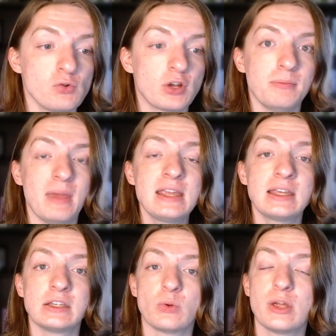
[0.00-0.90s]
you could make
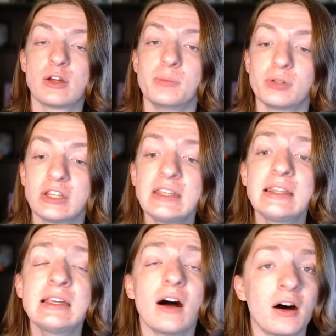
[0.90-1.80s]
into a
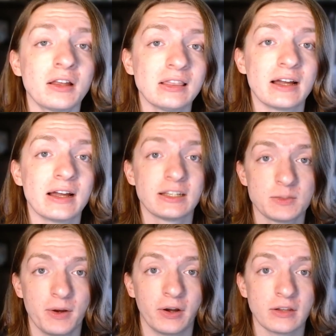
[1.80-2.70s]
completely online
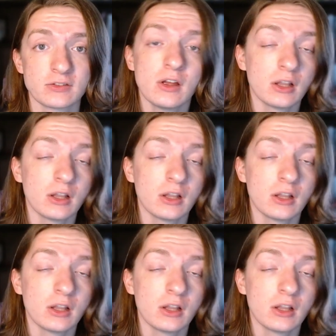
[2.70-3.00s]
experience.